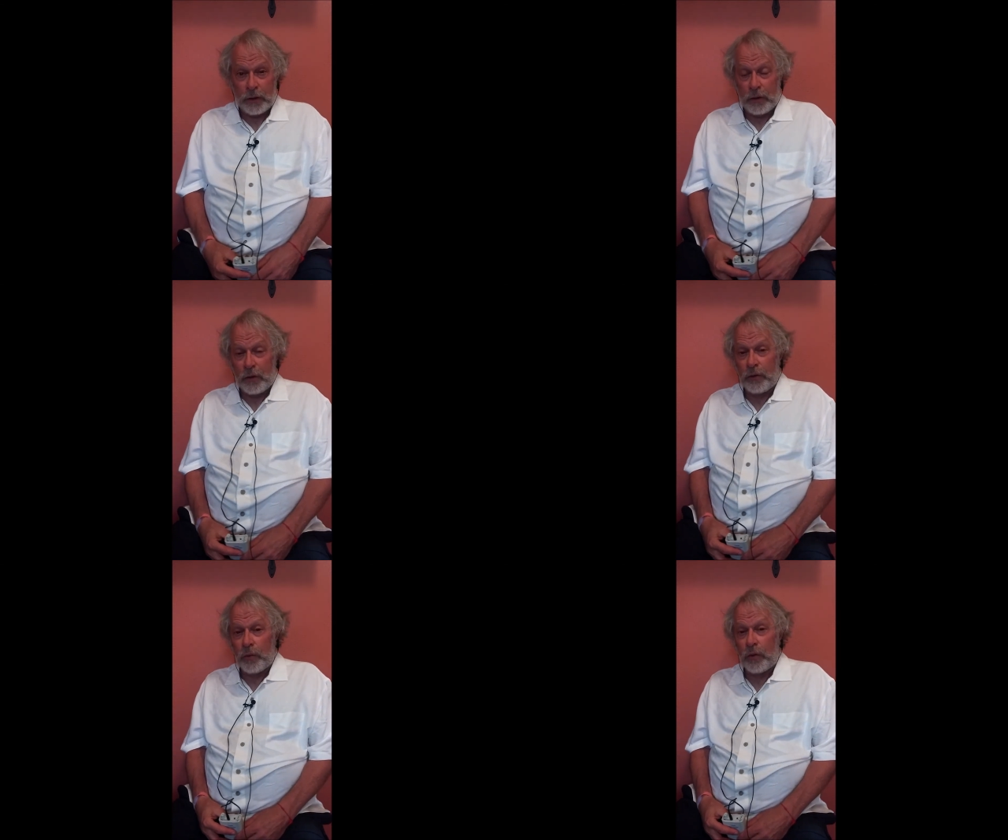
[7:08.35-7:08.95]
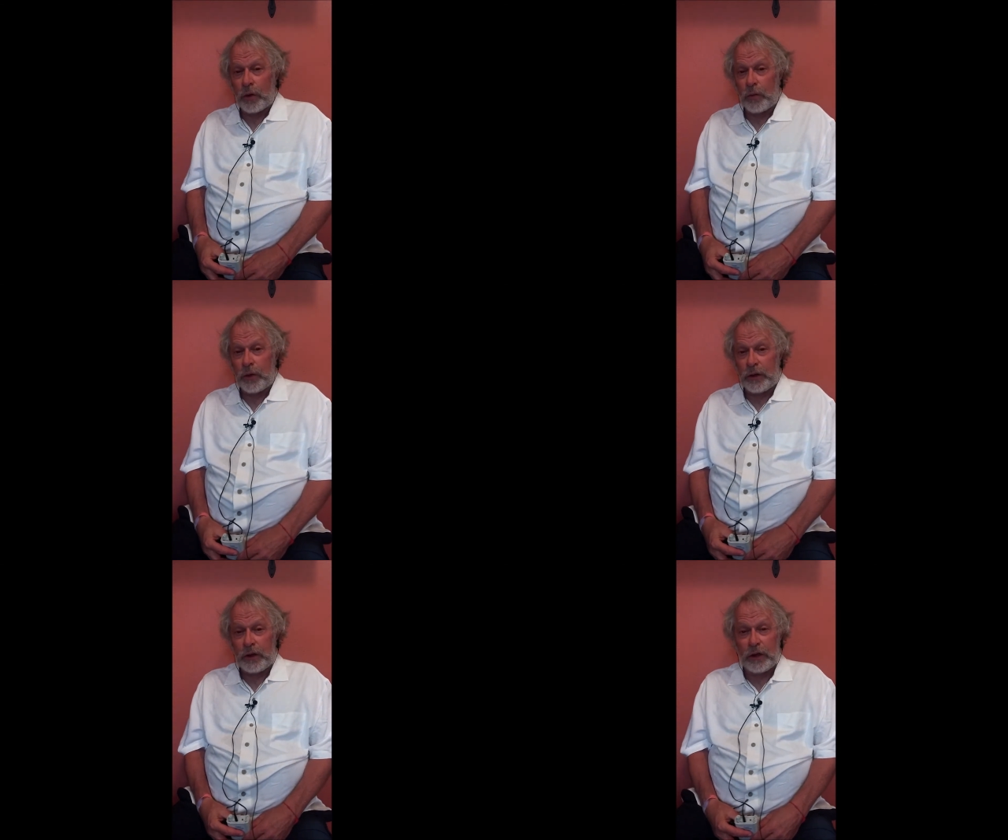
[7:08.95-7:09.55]
in all the work
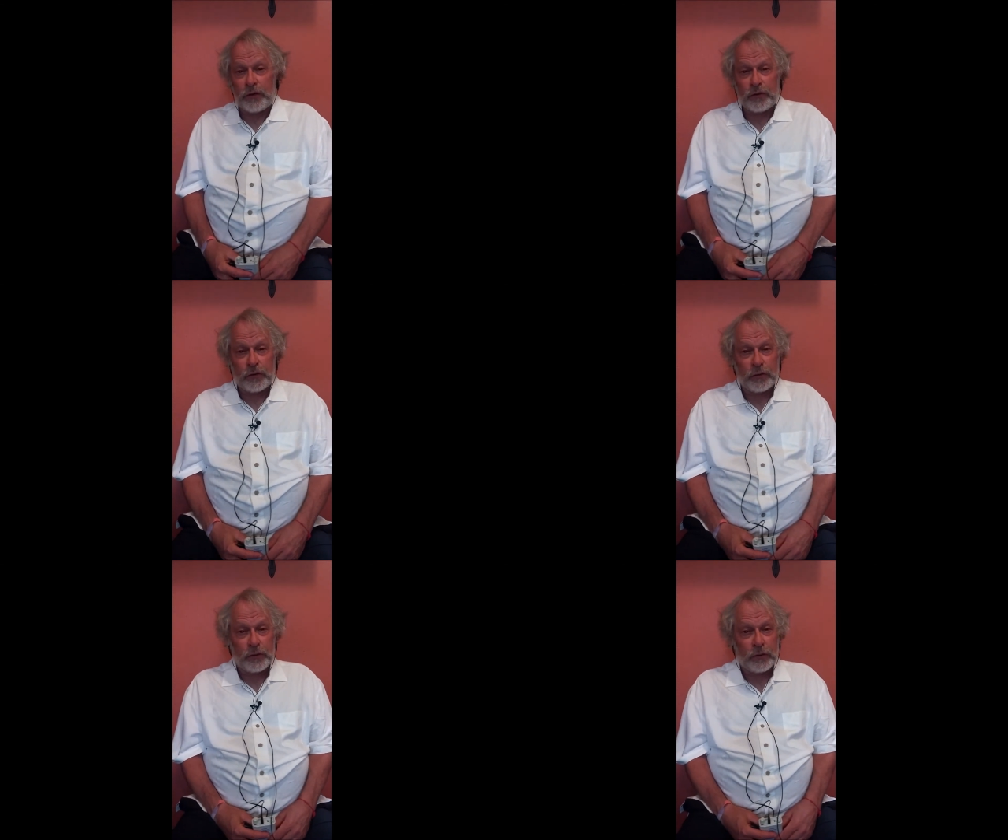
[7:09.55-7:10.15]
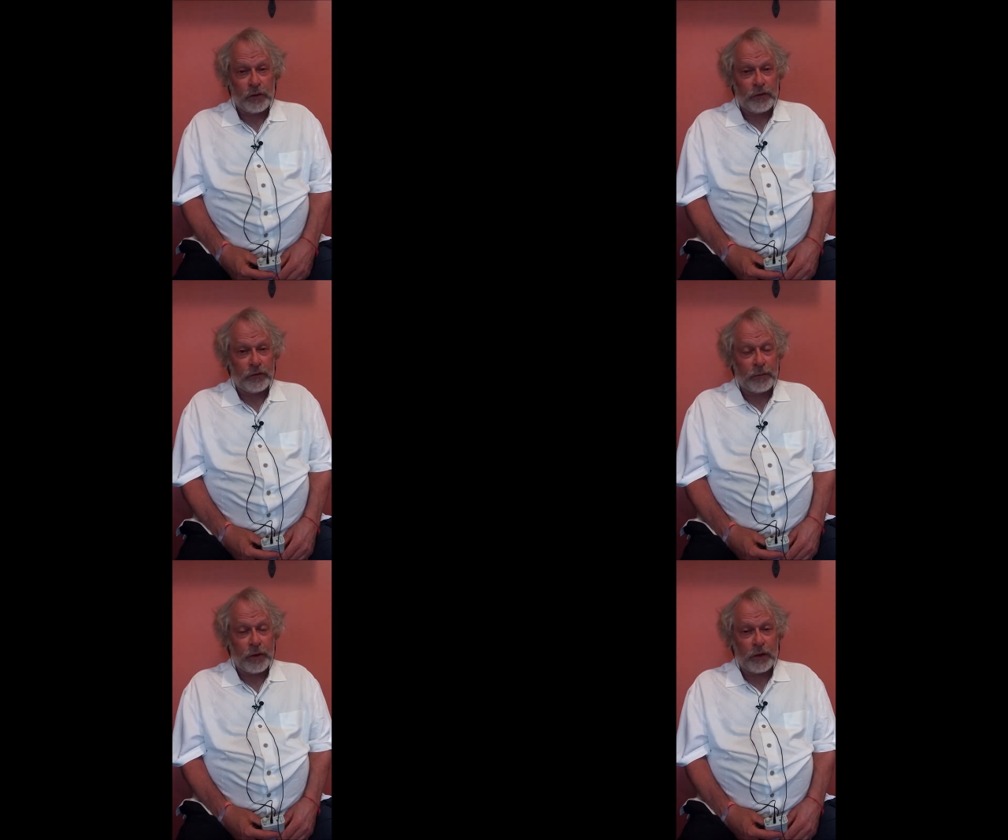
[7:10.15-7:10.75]
we teach, these
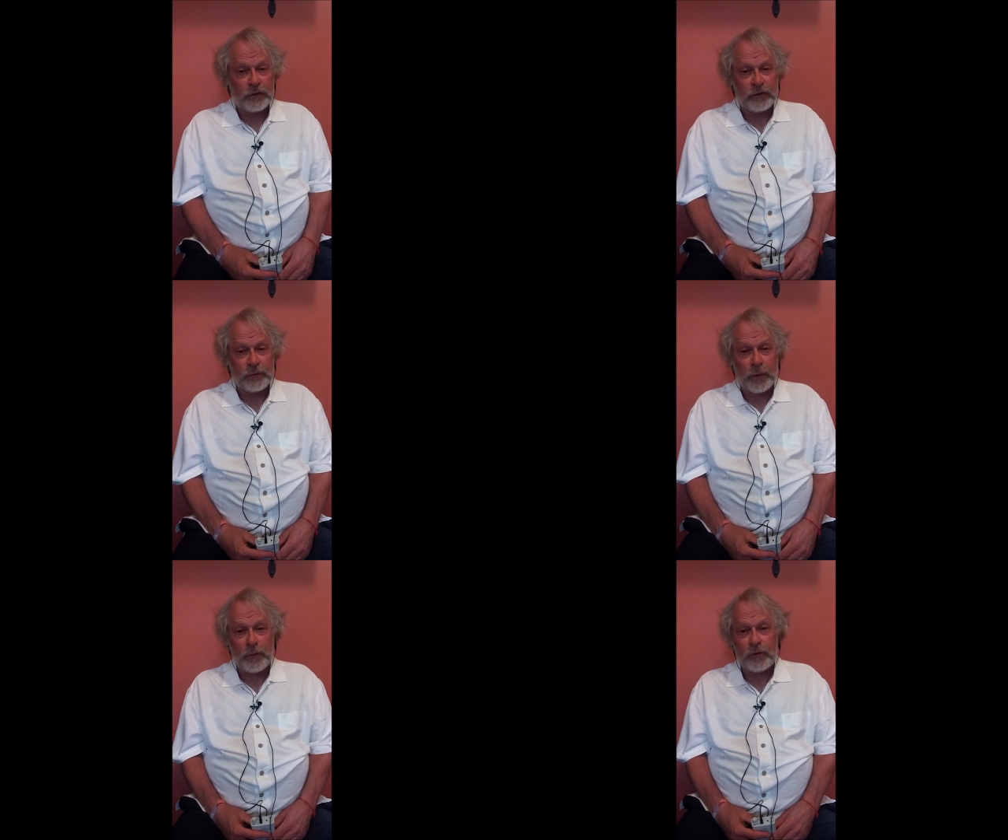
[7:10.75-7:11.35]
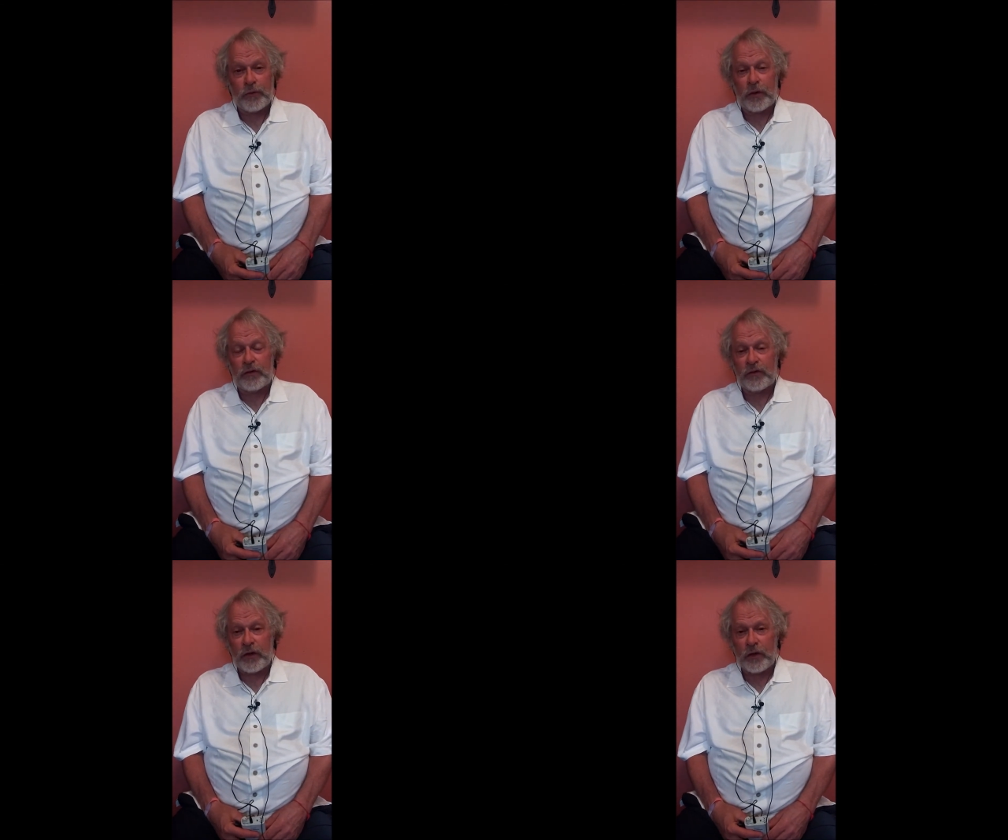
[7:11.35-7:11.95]
subconscious memories run
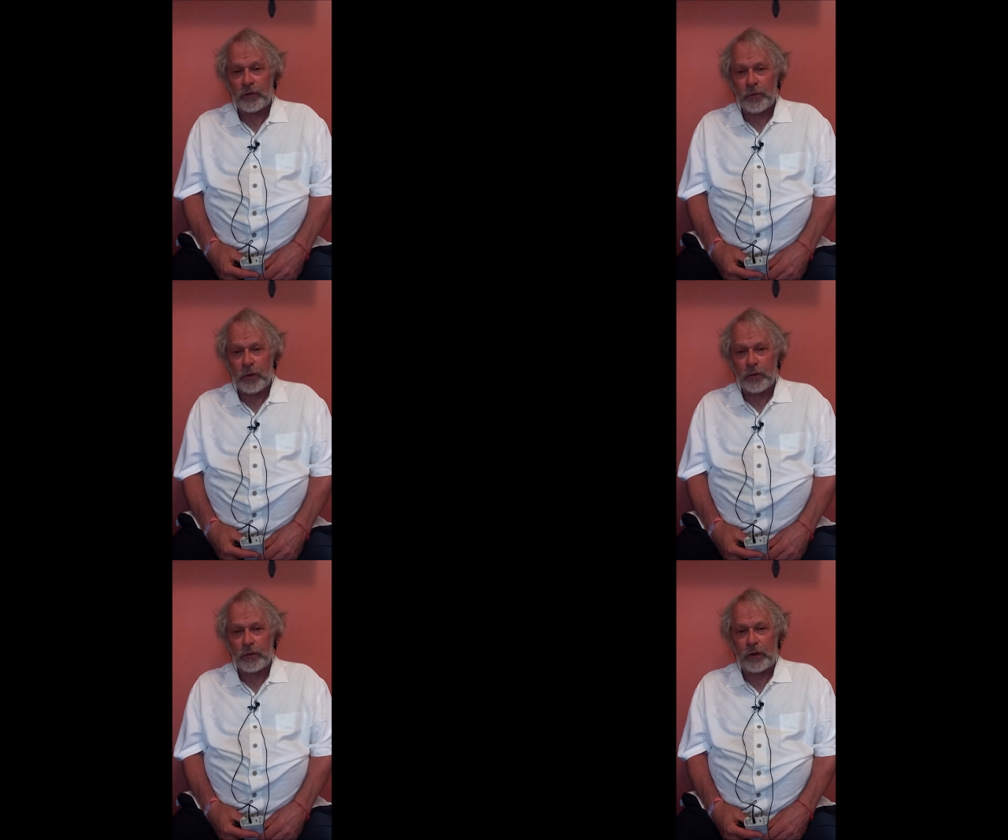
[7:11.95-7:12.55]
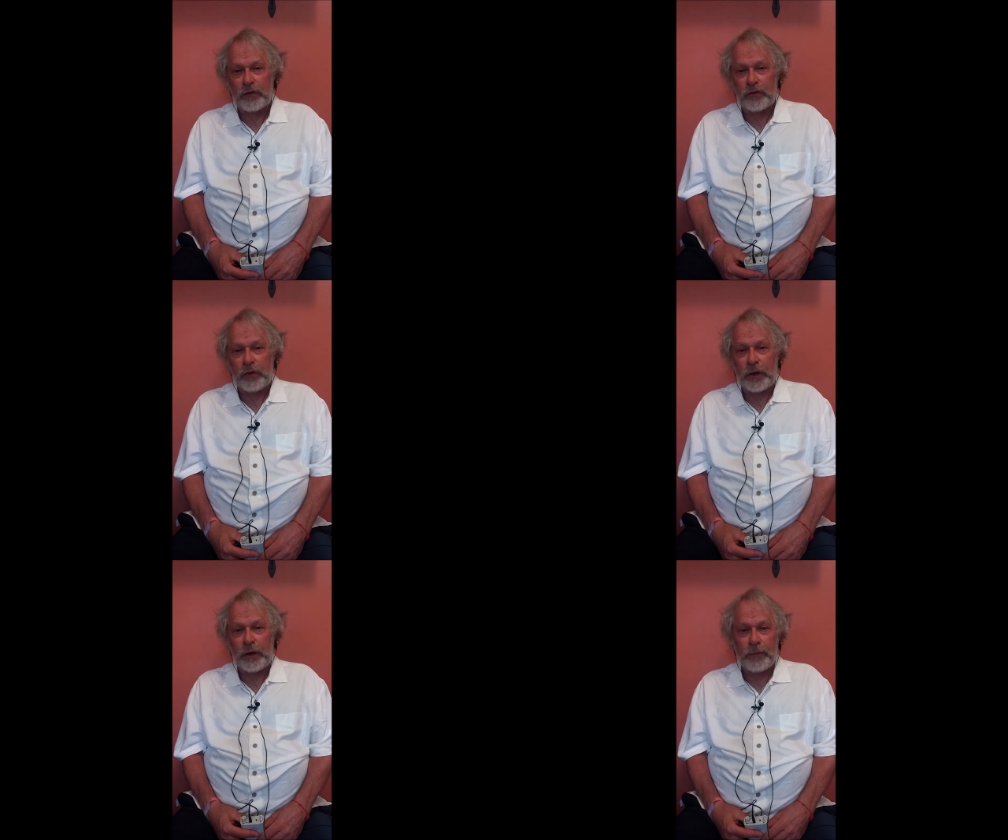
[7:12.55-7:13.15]
in stealth mode, they
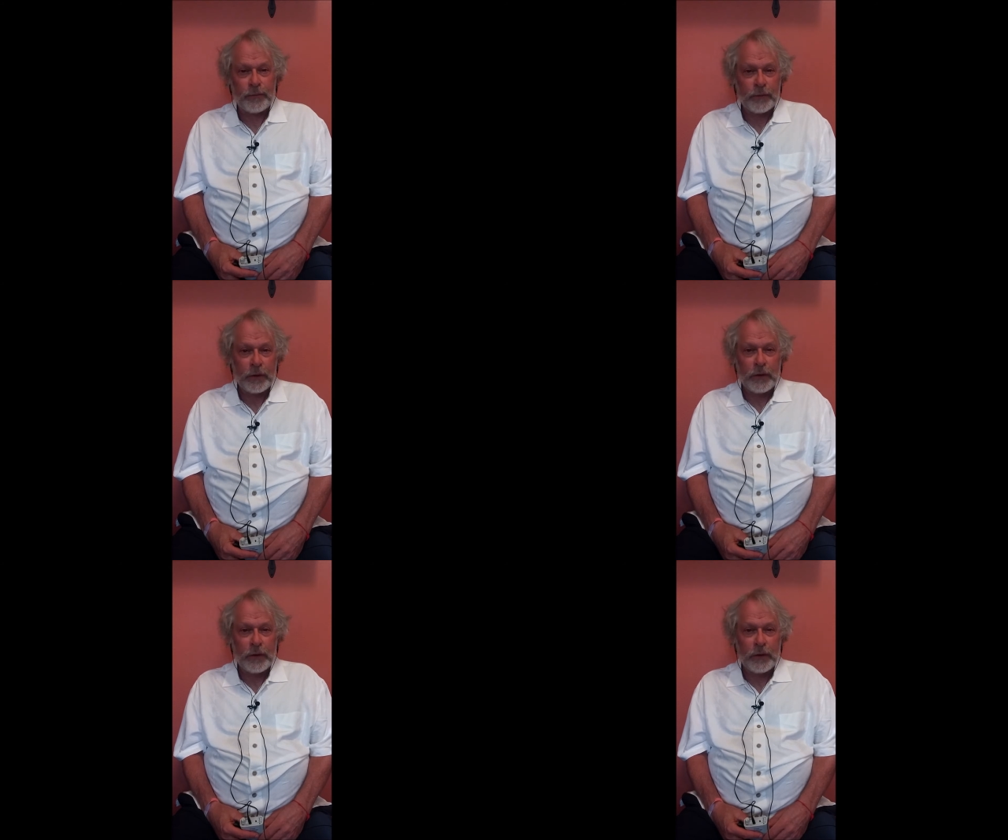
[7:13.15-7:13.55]
stream,